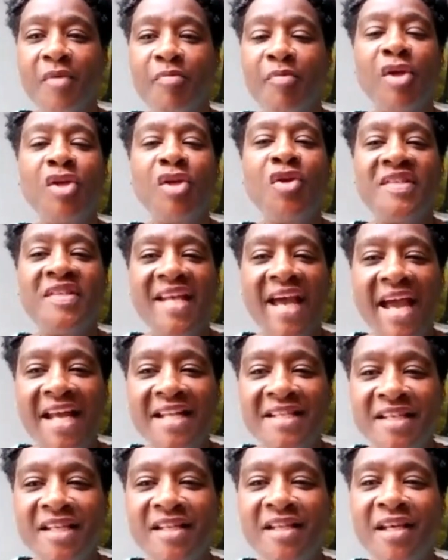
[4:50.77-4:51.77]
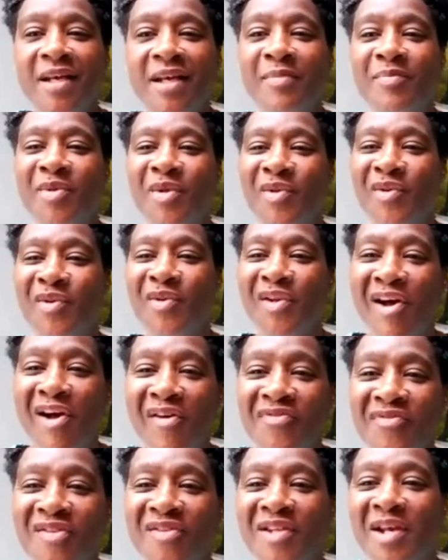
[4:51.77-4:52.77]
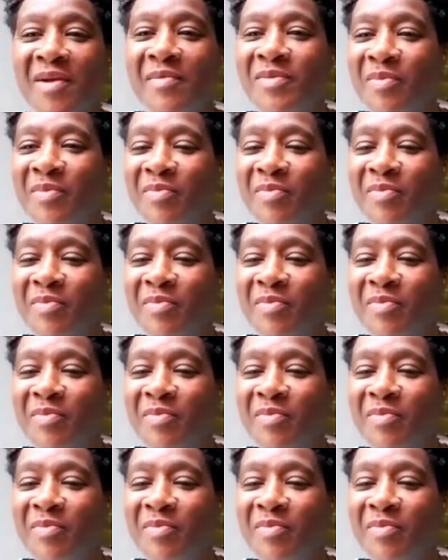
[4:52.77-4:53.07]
But you tend to them, you look after them,